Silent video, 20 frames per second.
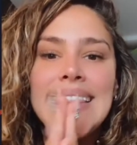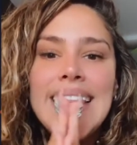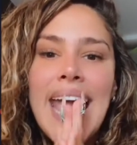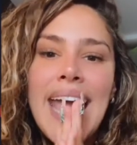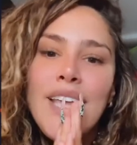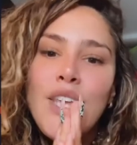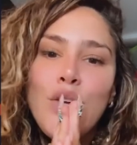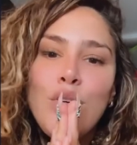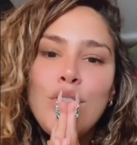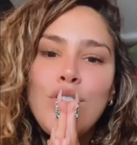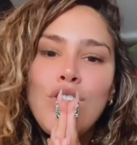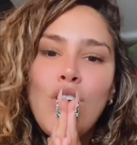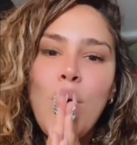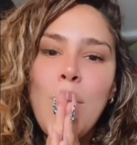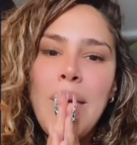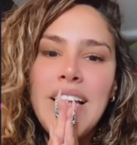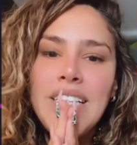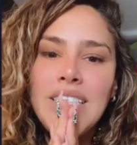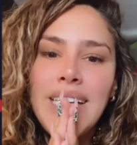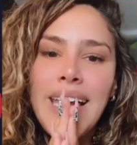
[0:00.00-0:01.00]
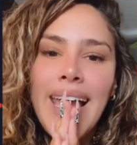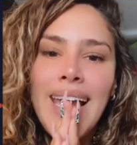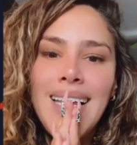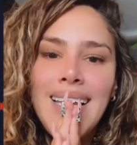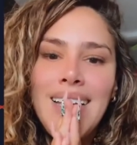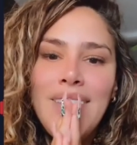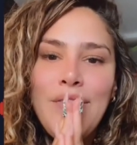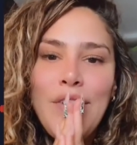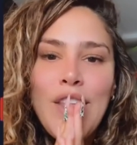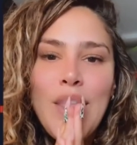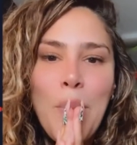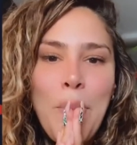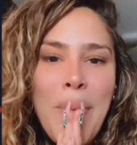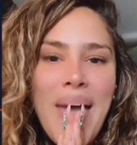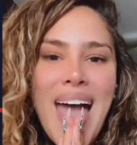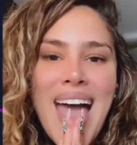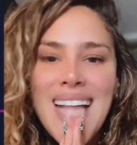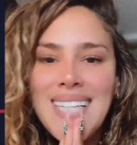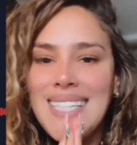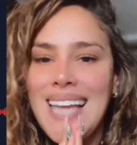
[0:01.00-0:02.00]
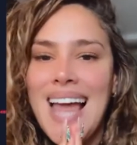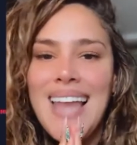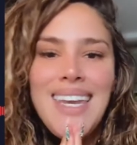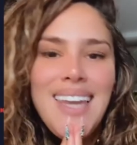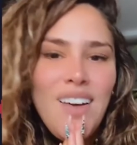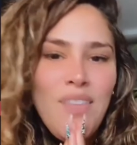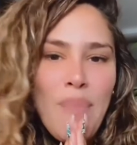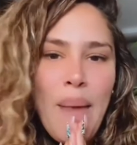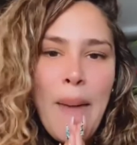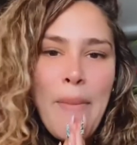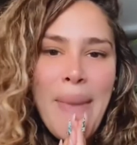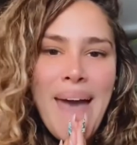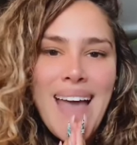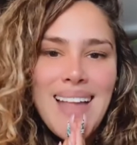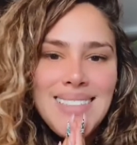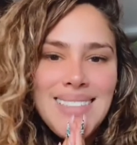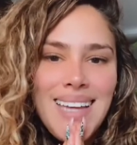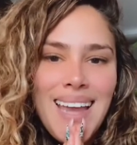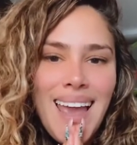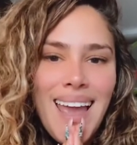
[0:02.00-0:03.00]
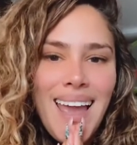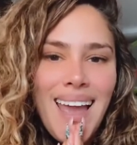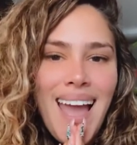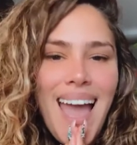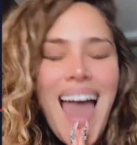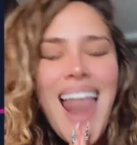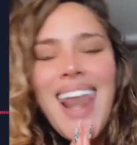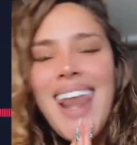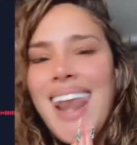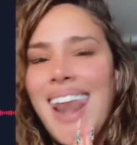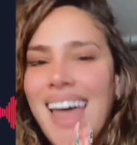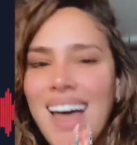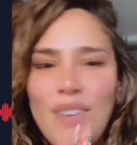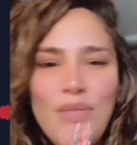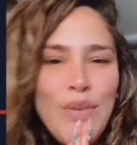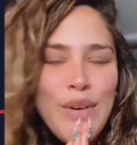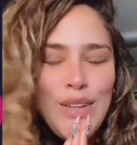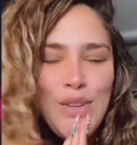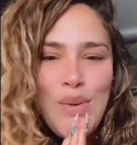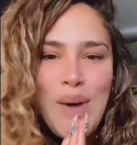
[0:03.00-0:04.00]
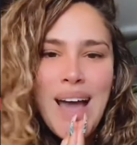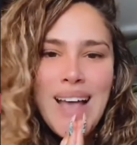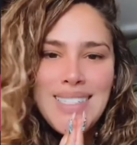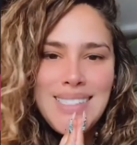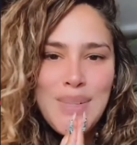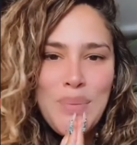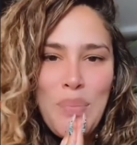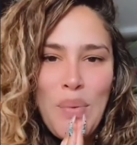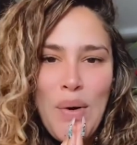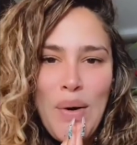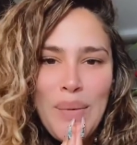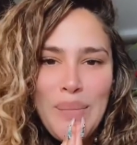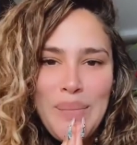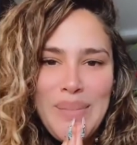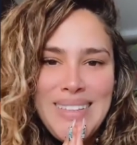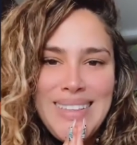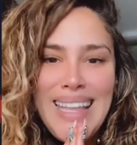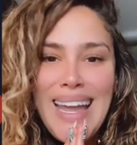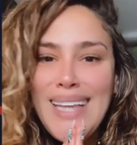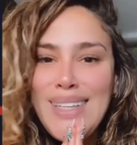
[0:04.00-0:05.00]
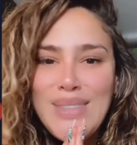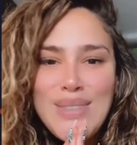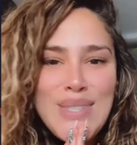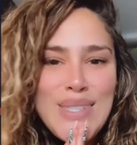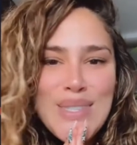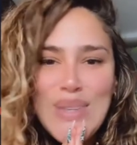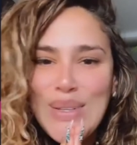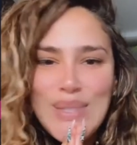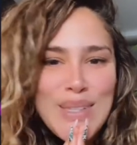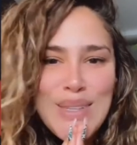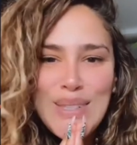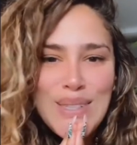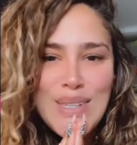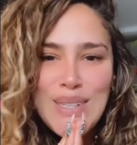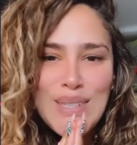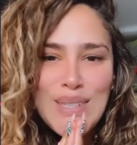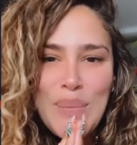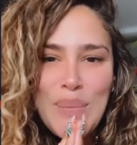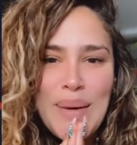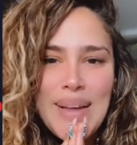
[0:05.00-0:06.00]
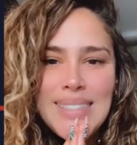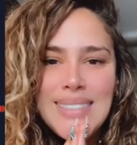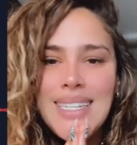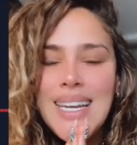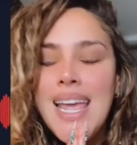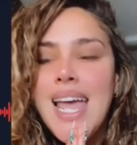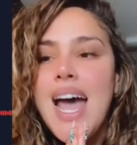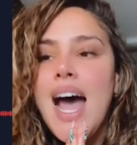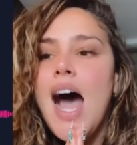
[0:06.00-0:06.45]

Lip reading: Thank you so much, Kayla, for the badge. I love my badge gang. I love when you guys support me. Thank you so much.